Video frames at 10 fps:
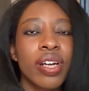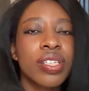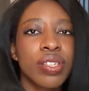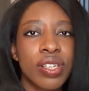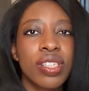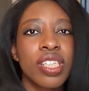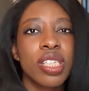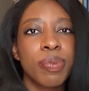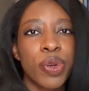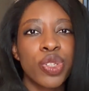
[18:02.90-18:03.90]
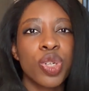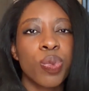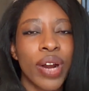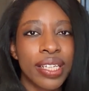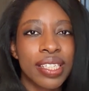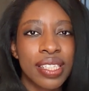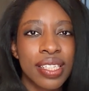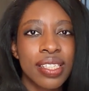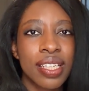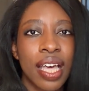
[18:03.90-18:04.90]
certain spiritual
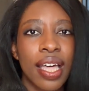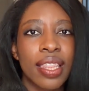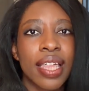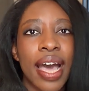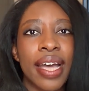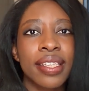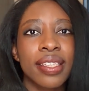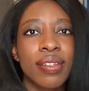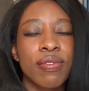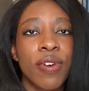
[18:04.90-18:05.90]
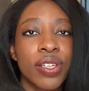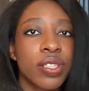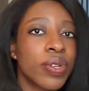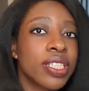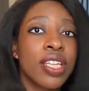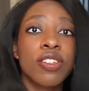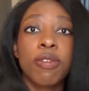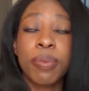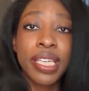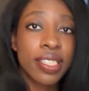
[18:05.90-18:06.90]
practices that foster a sense of
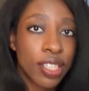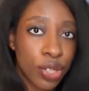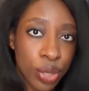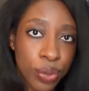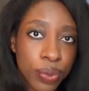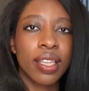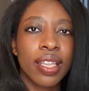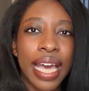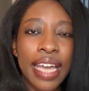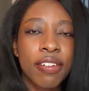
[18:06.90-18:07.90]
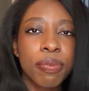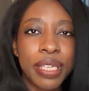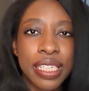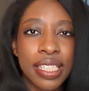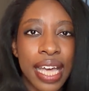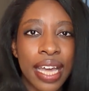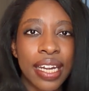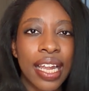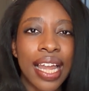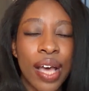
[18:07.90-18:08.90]
peace in you, the kind of peace that
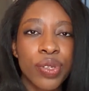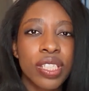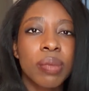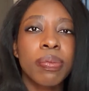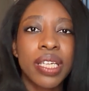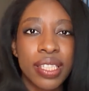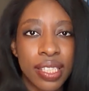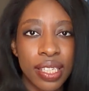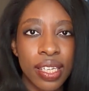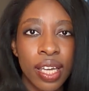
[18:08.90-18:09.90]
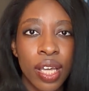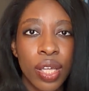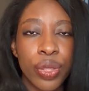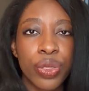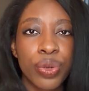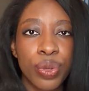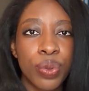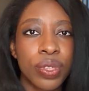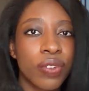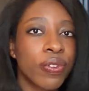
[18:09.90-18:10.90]
allows stability through
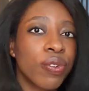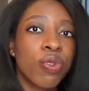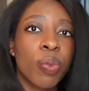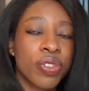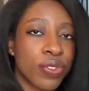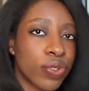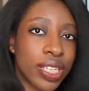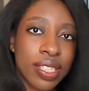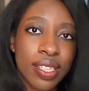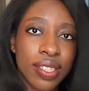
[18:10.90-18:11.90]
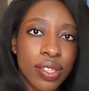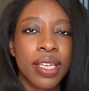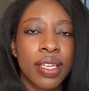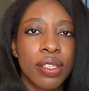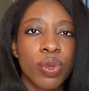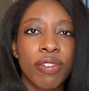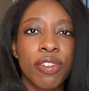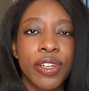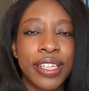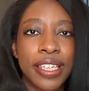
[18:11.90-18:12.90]
different forms of stresses. So if
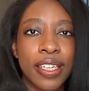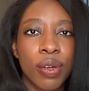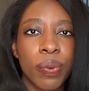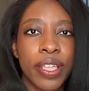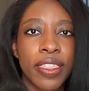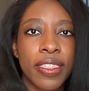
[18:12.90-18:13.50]
you're dealing with